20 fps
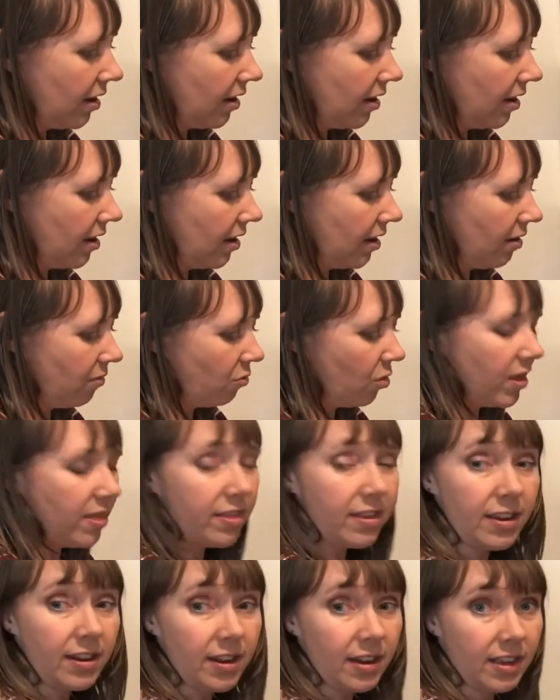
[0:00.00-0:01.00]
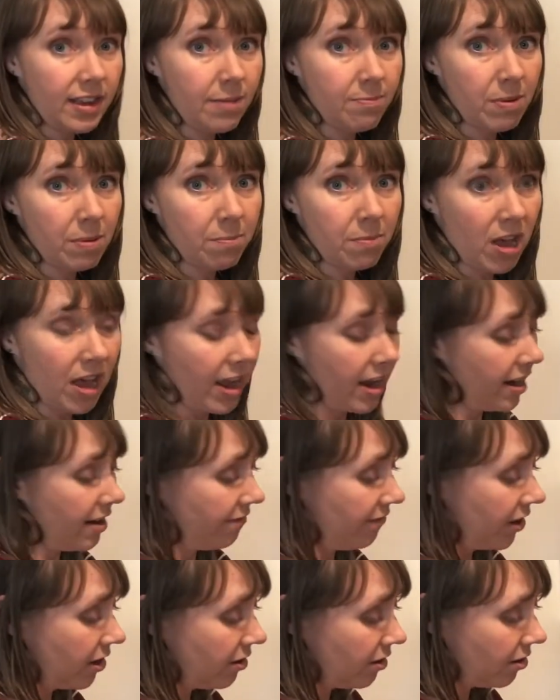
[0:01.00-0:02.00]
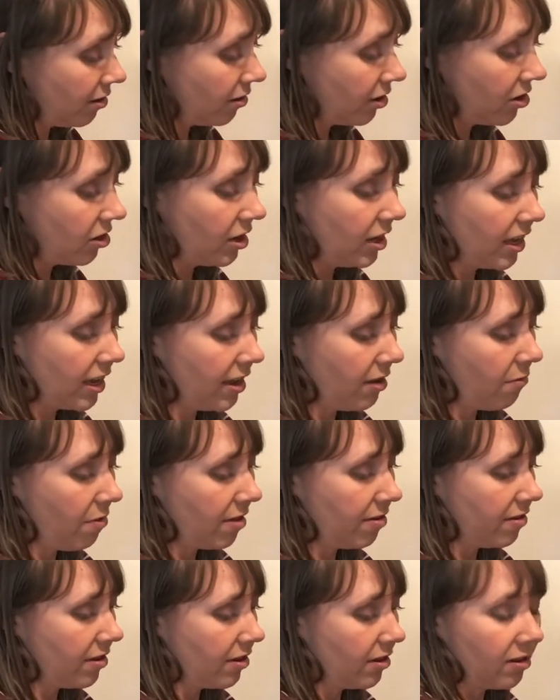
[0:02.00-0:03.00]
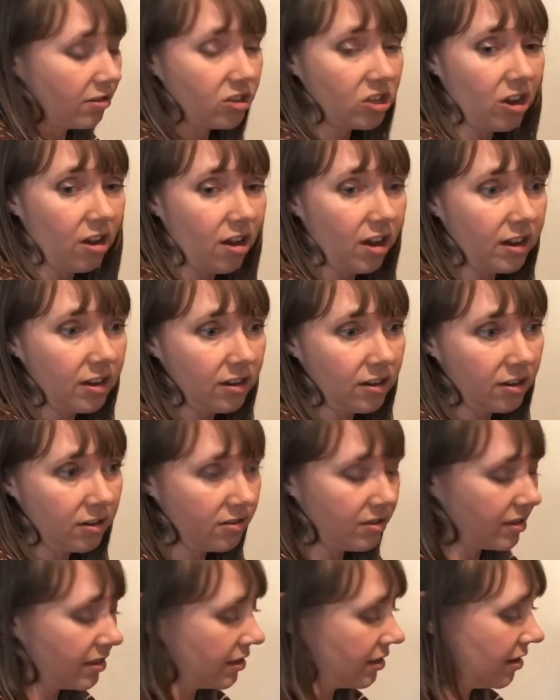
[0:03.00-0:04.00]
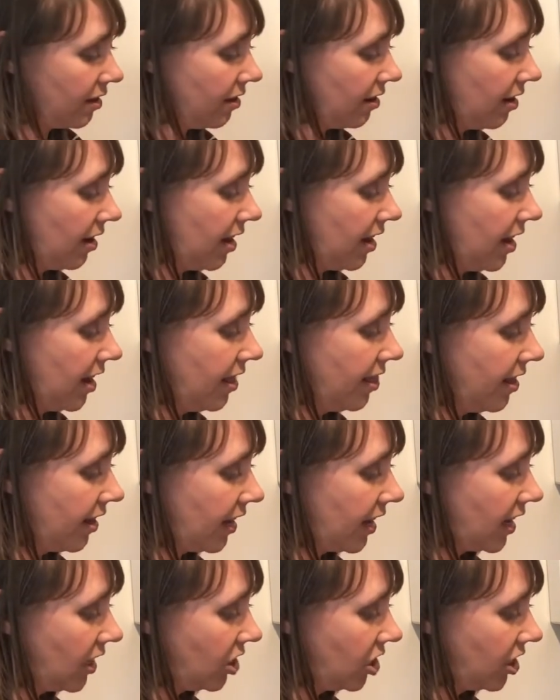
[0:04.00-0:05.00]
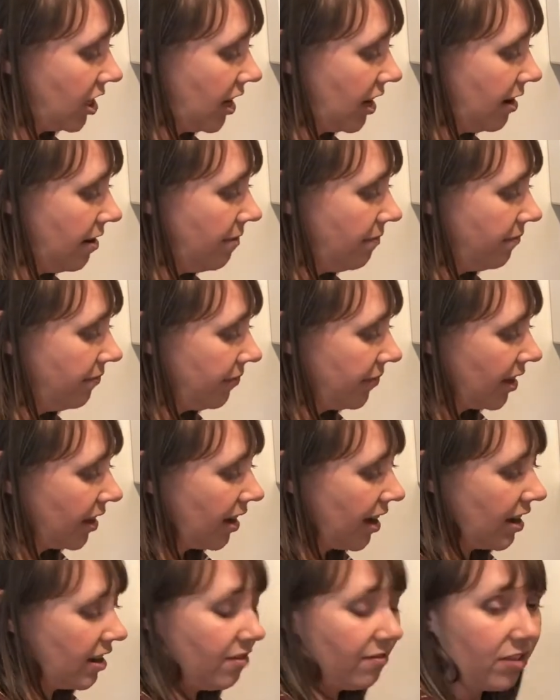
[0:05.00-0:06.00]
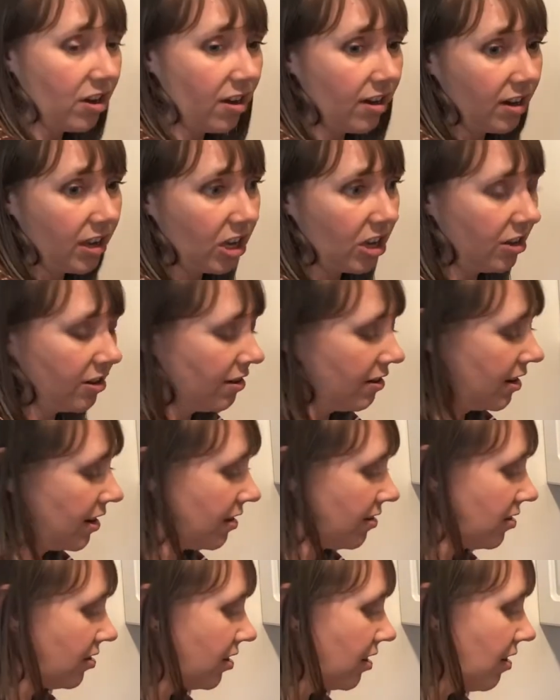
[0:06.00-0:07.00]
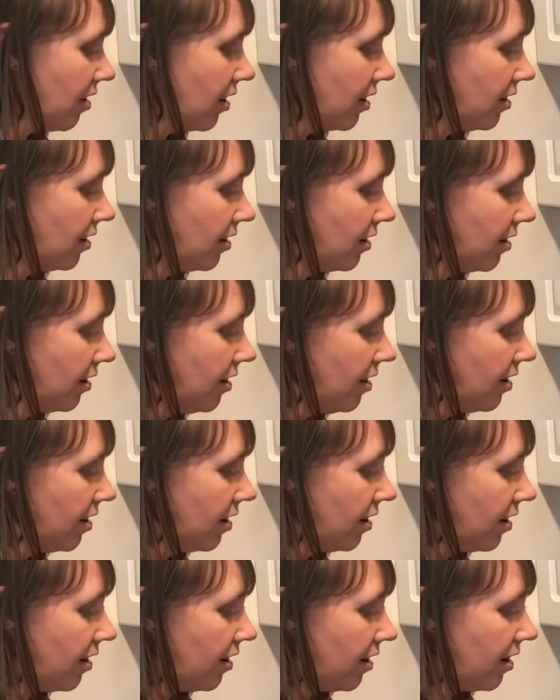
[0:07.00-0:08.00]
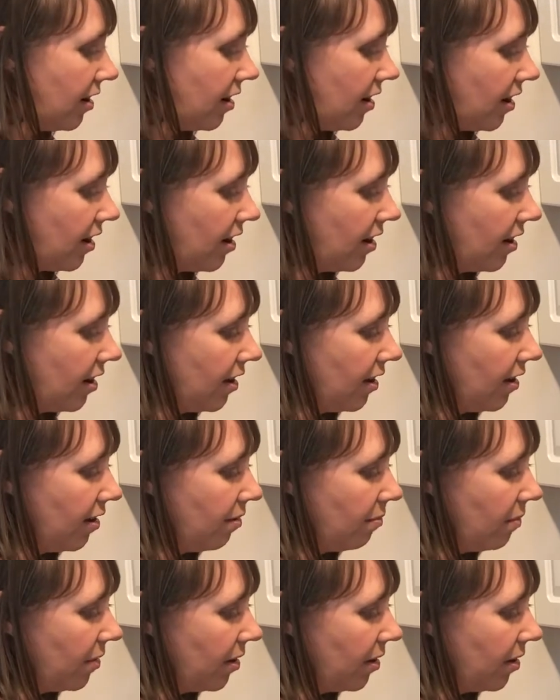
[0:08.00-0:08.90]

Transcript: One thing to keep in mind if you're cooking with your toddlers in the kitchen and you've got a curious toddler, I